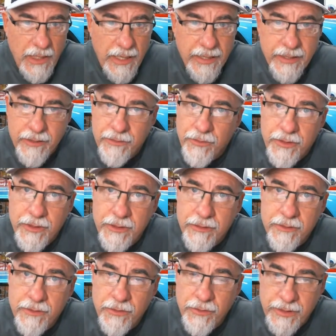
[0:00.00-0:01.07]
I can look at
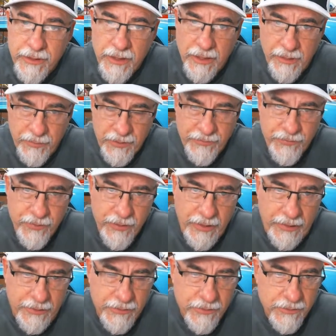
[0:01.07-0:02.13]
doing a couple different
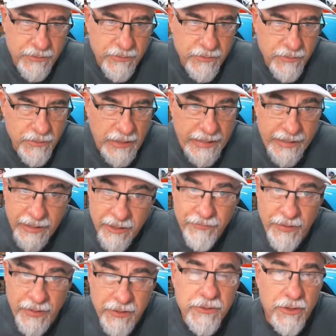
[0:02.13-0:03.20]
things. I can get
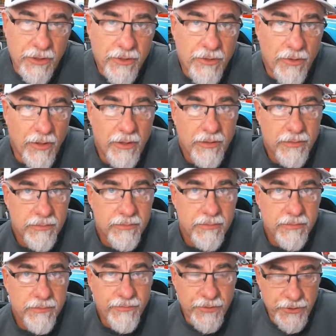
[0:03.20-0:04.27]
the fenders on the car
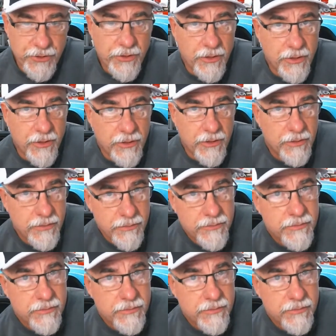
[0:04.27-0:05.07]
for sure.